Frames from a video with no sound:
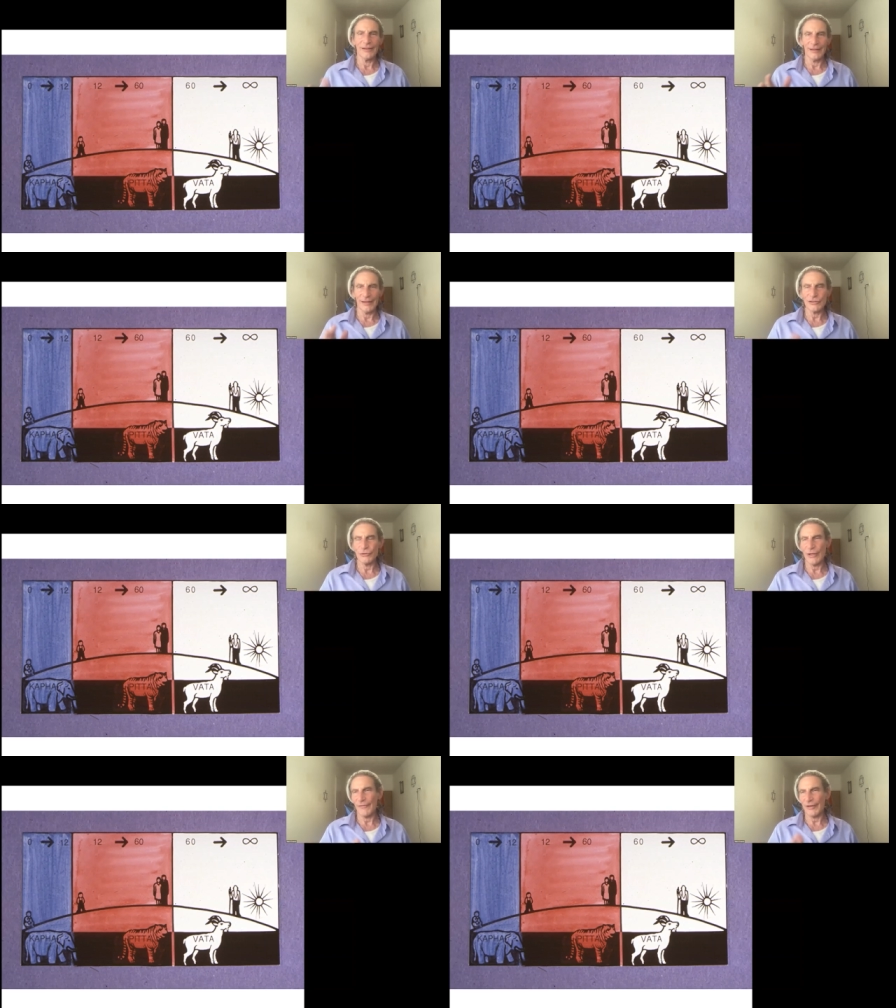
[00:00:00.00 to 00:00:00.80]
Unless
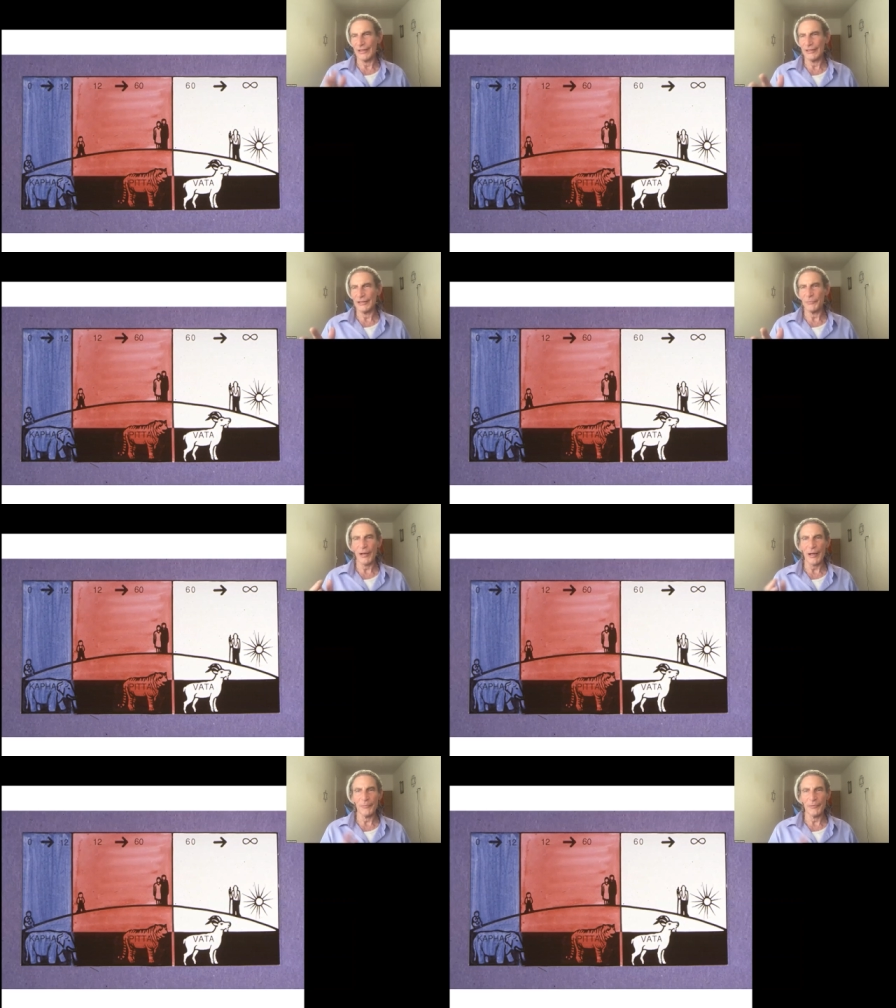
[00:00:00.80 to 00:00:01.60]
you have a kidney
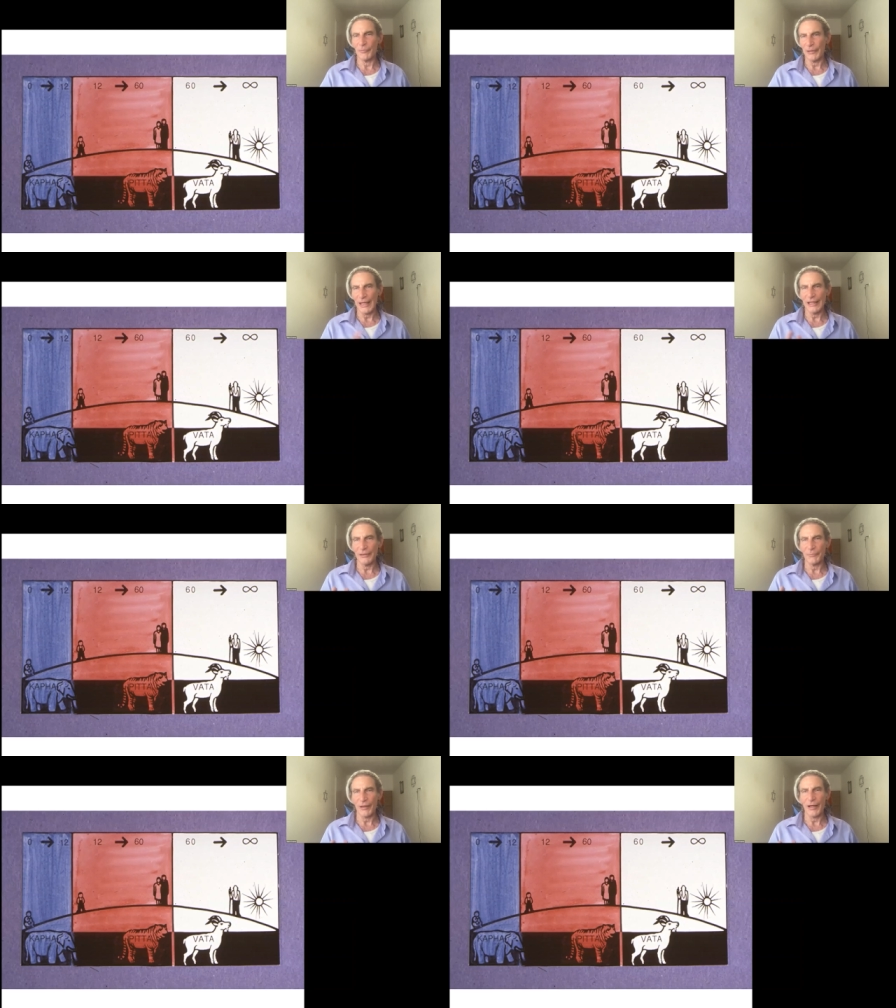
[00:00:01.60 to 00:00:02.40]
problem or
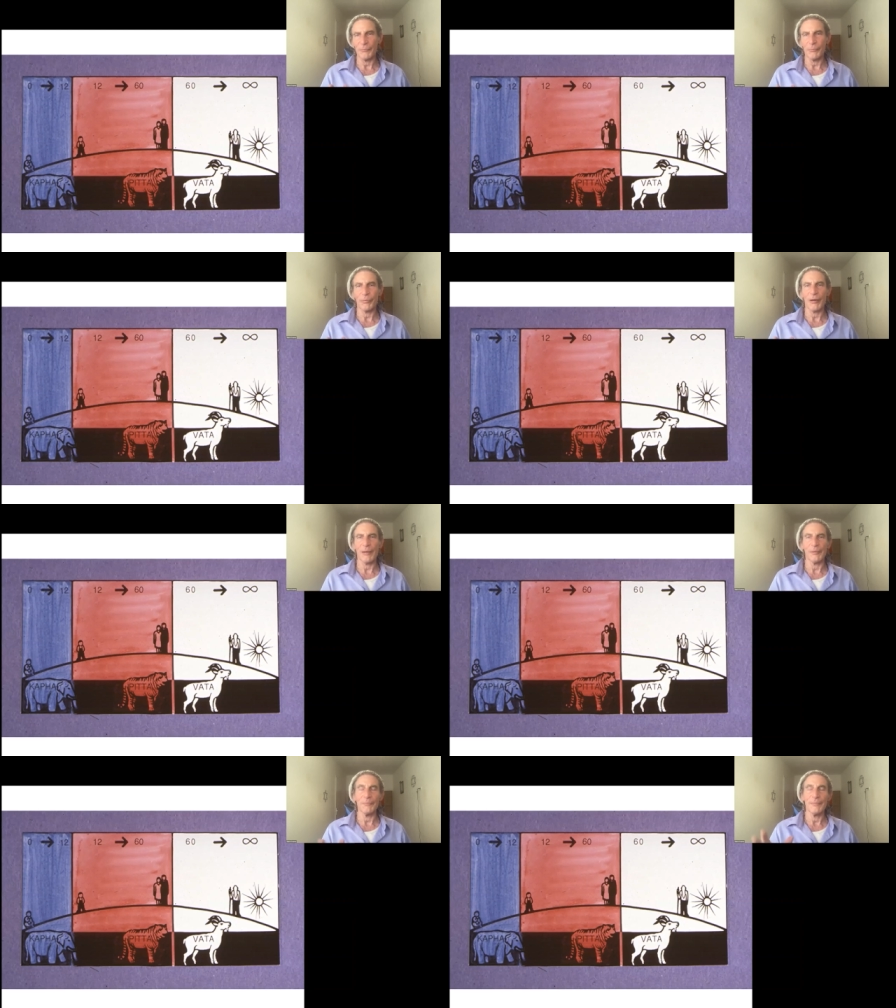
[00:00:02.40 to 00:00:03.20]
bladder
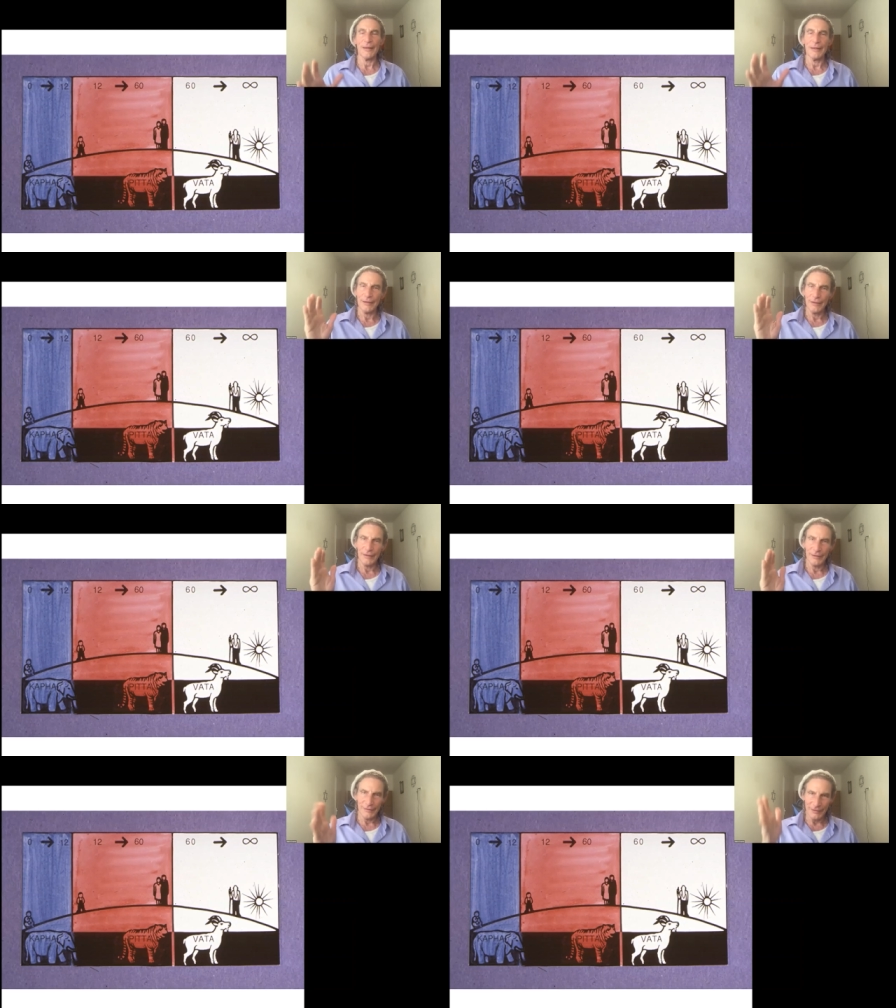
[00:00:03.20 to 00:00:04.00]
problem,
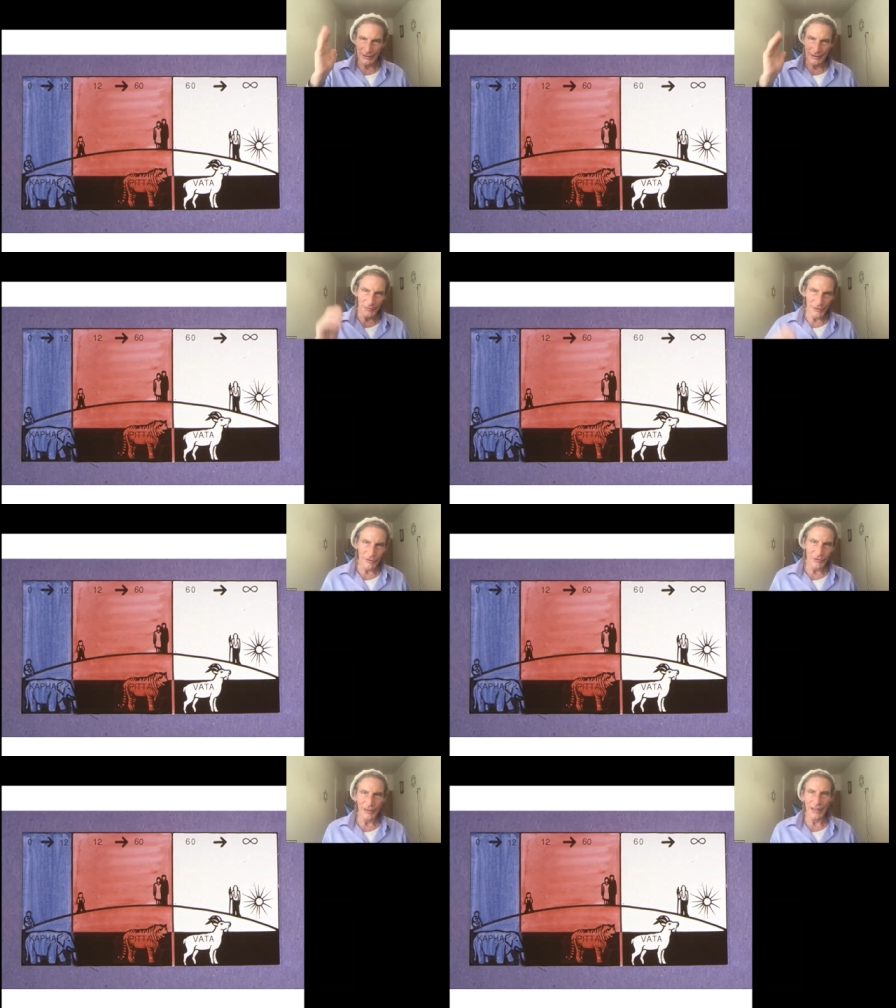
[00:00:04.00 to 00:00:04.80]
you need to be
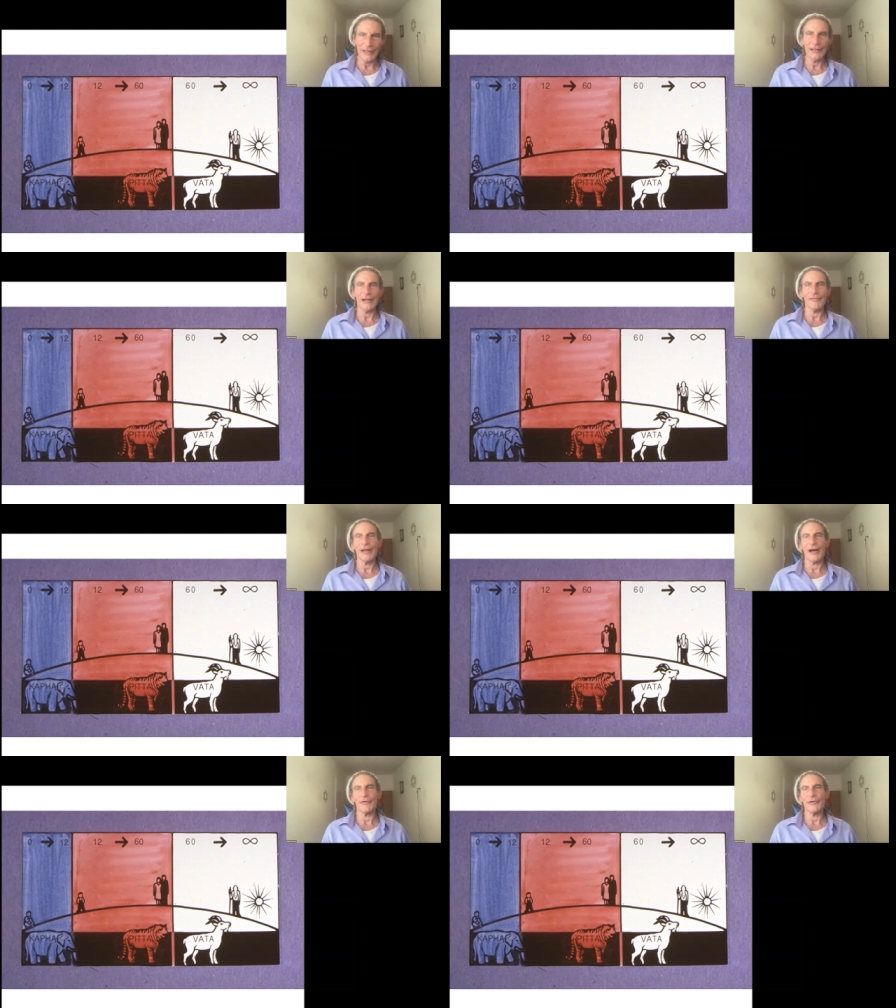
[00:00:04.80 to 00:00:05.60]
urinating
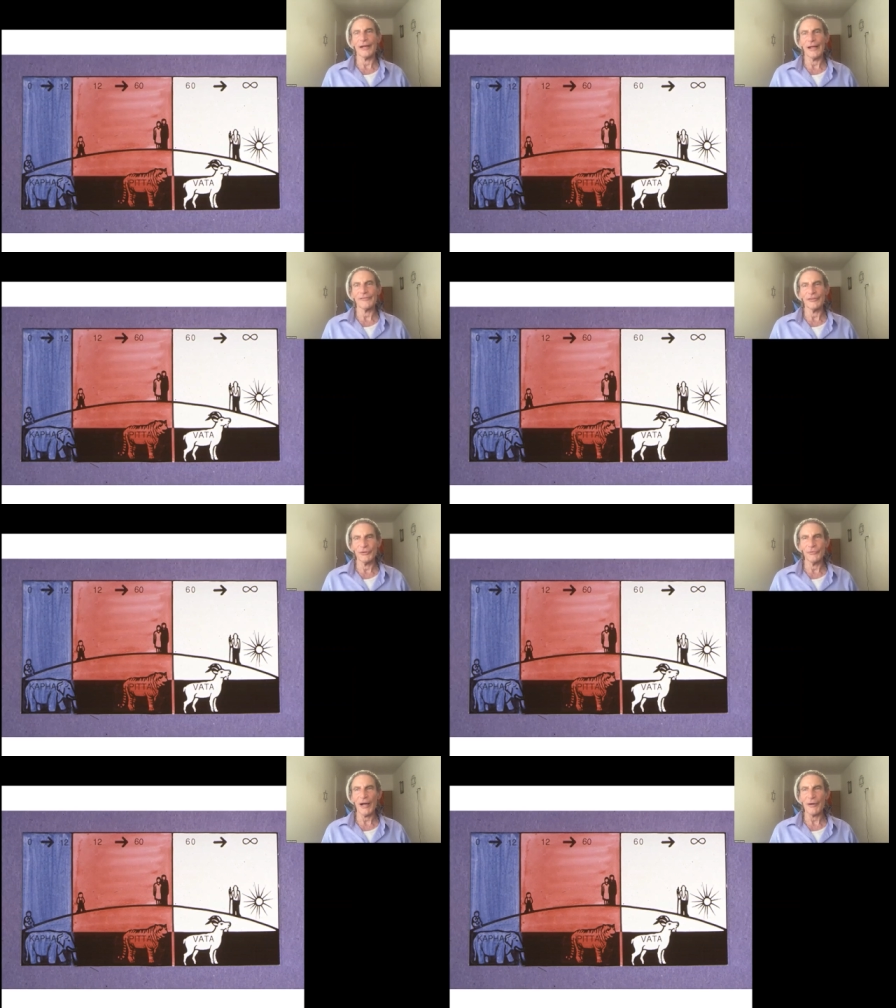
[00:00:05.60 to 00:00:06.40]
every hour and a half to
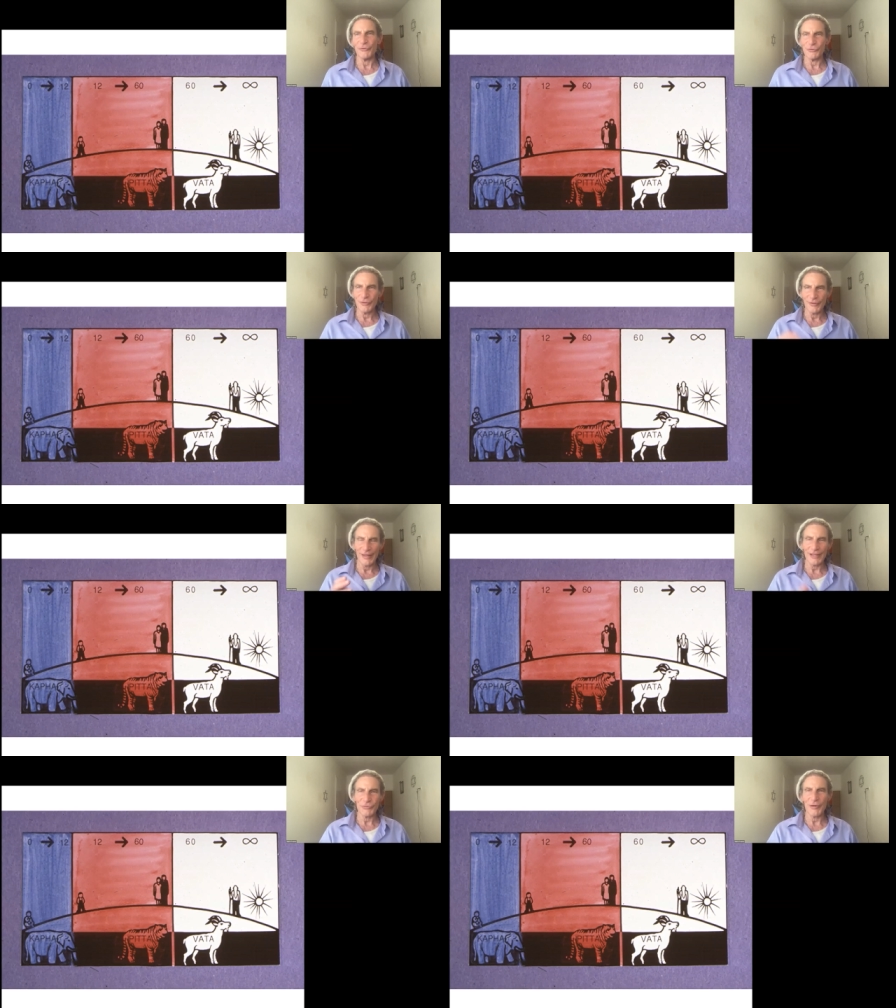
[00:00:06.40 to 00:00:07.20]
two hours.
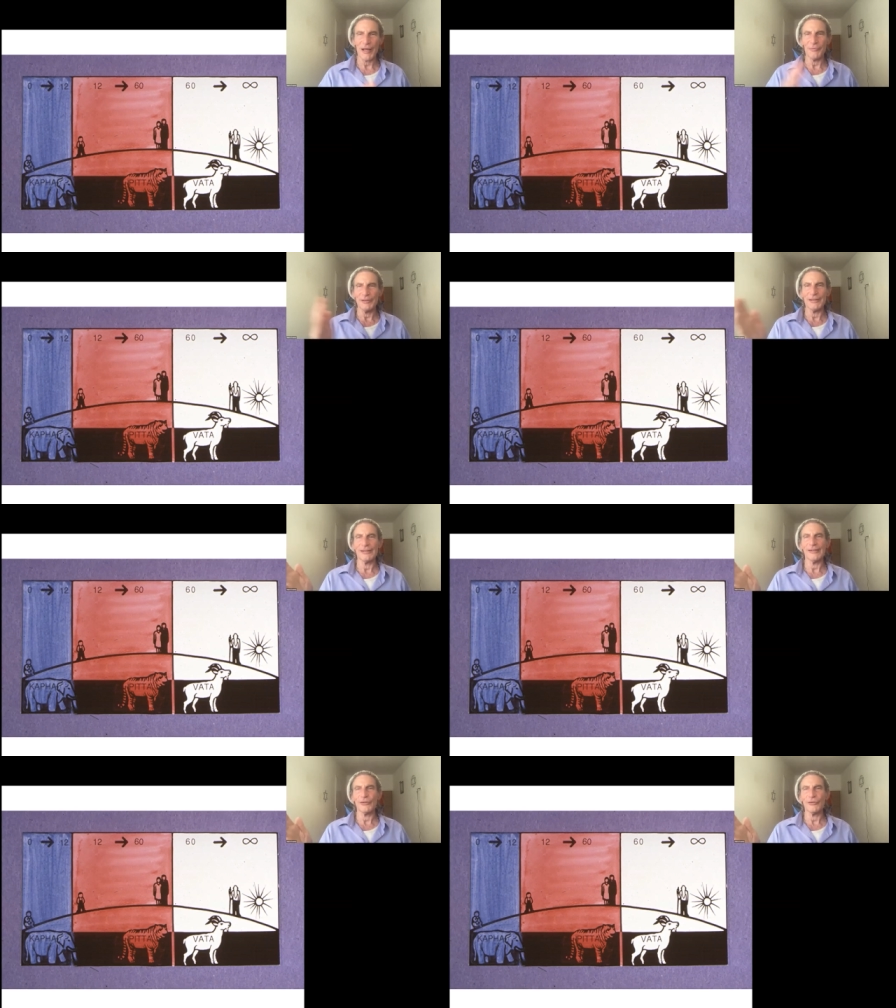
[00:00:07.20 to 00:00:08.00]
That's why we
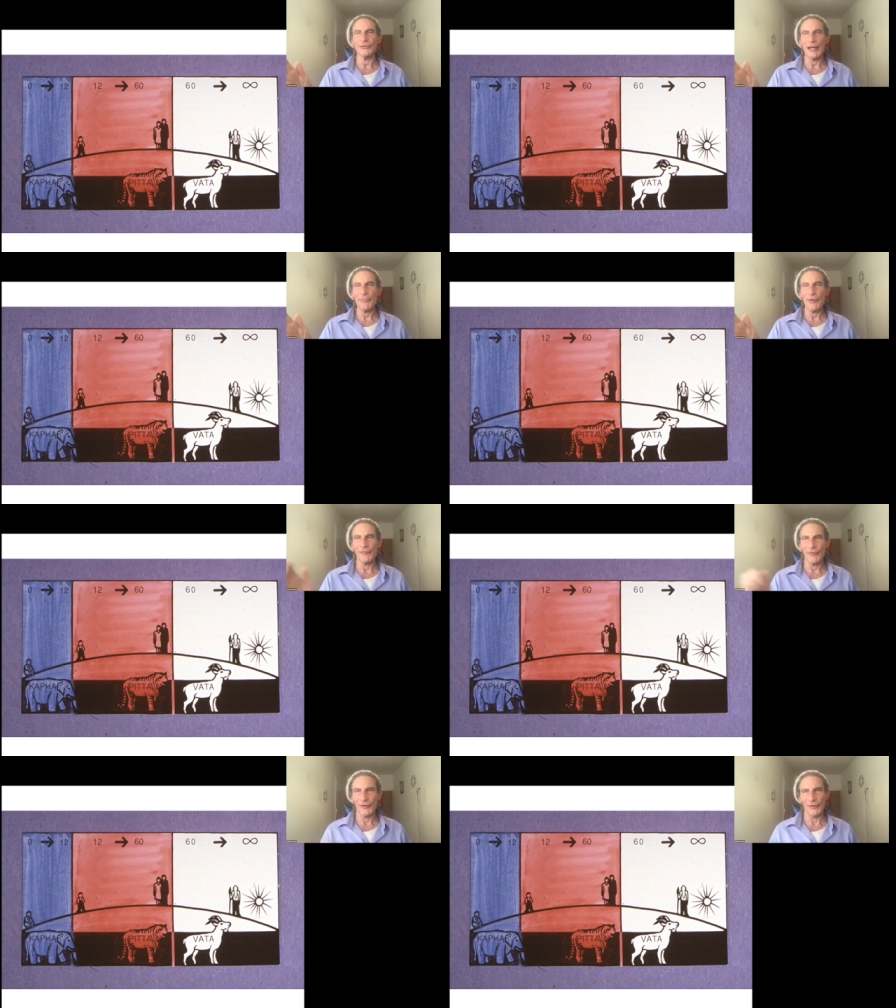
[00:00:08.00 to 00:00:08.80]
did the little demo
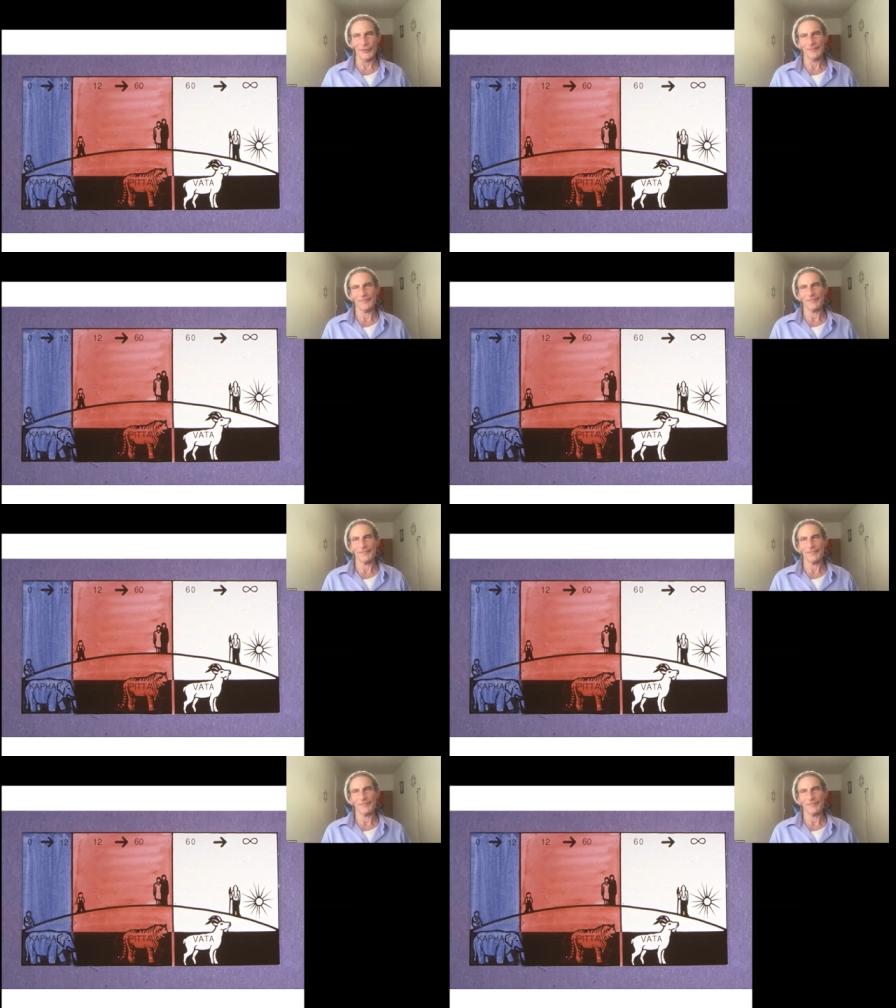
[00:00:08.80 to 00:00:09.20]
for you.